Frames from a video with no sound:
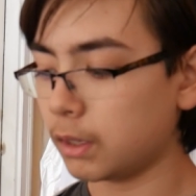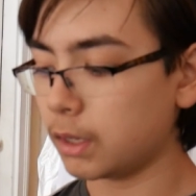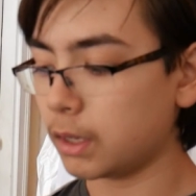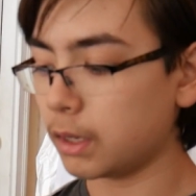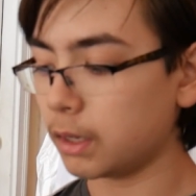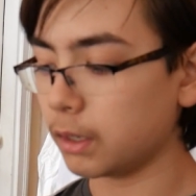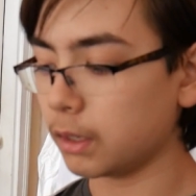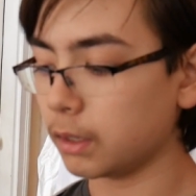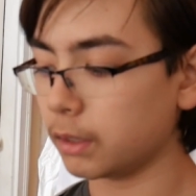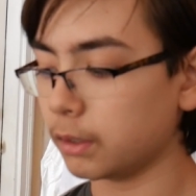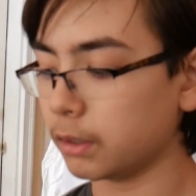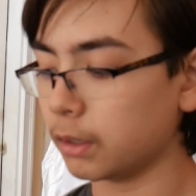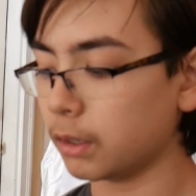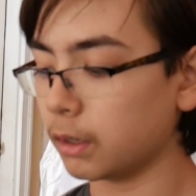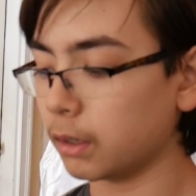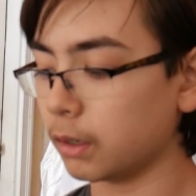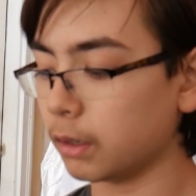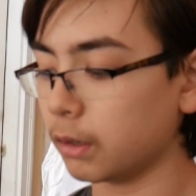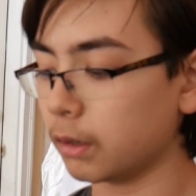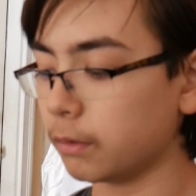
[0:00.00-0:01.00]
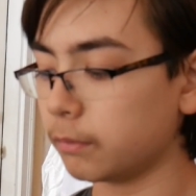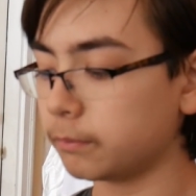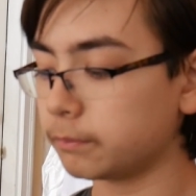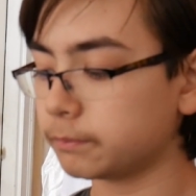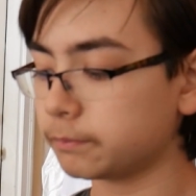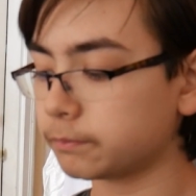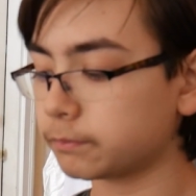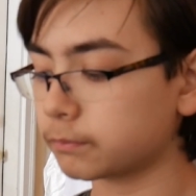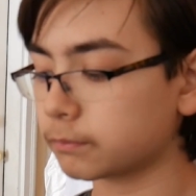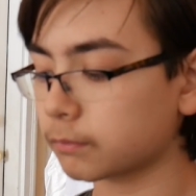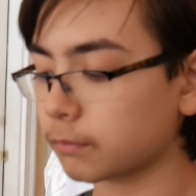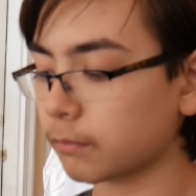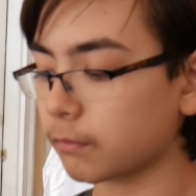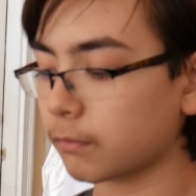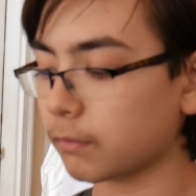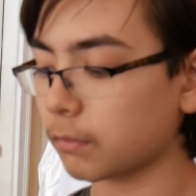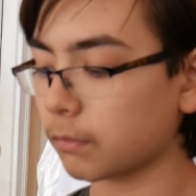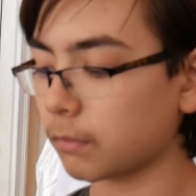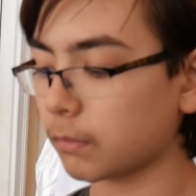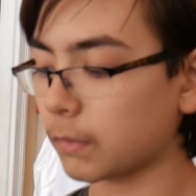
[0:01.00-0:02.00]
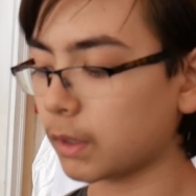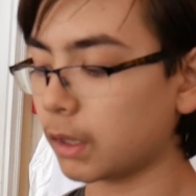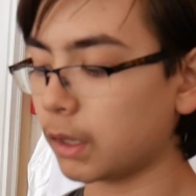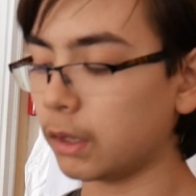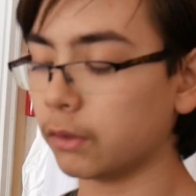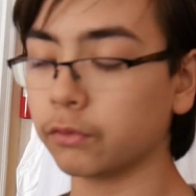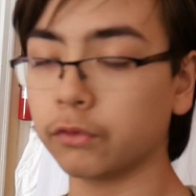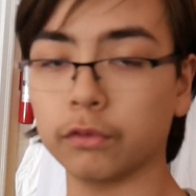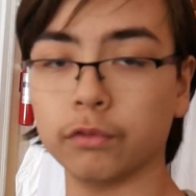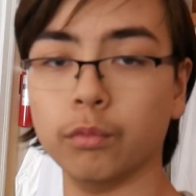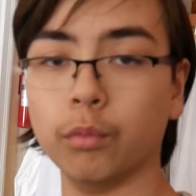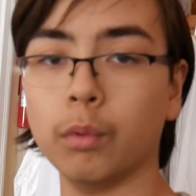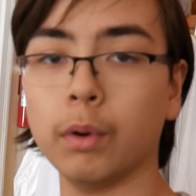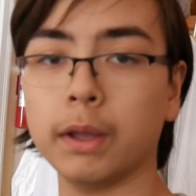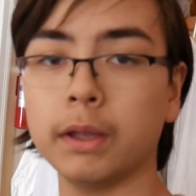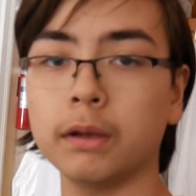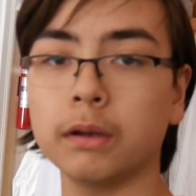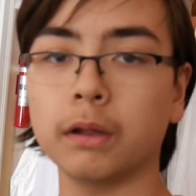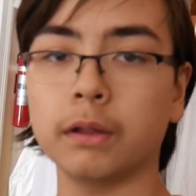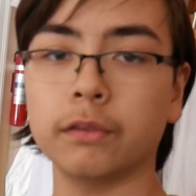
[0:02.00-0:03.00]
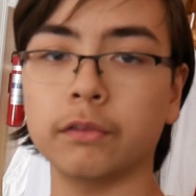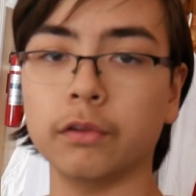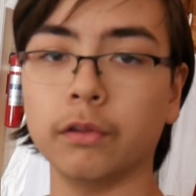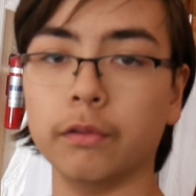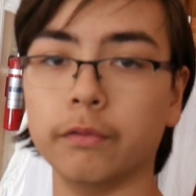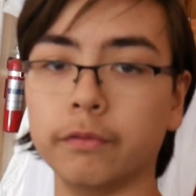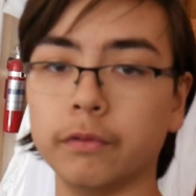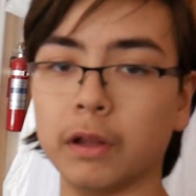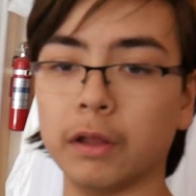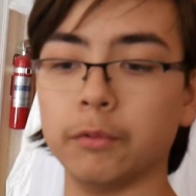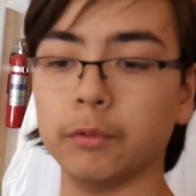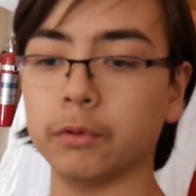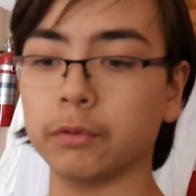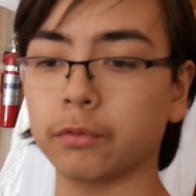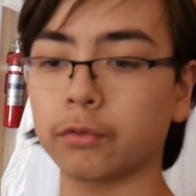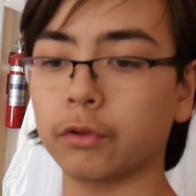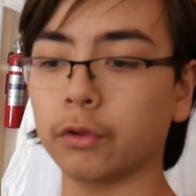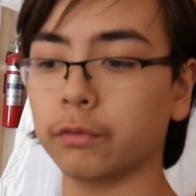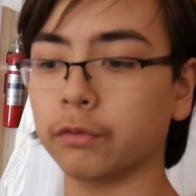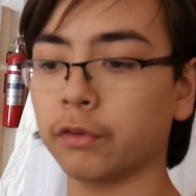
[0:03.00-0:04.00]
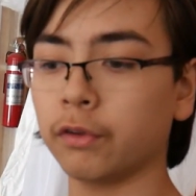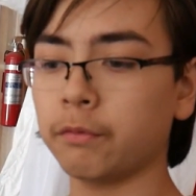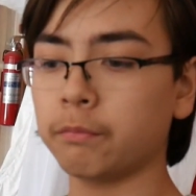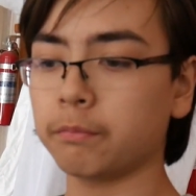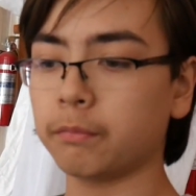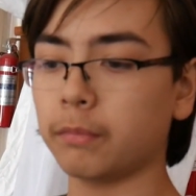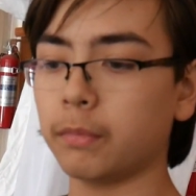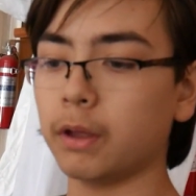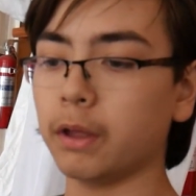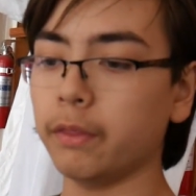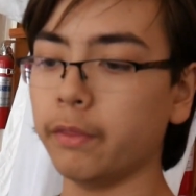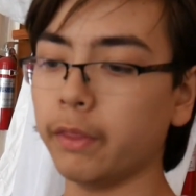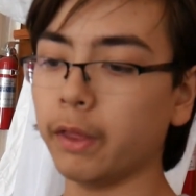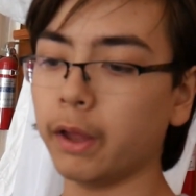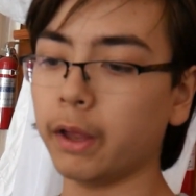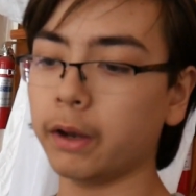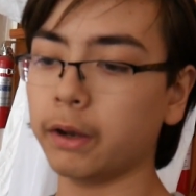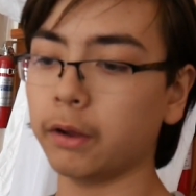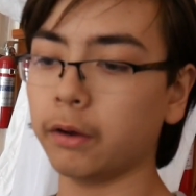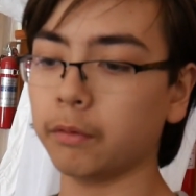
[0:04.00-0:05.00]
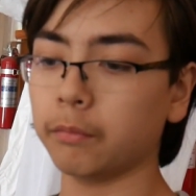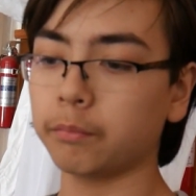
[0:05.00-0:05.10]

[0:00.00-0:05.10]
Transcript: And I'll just wait until the flywheel shows up, and then I'll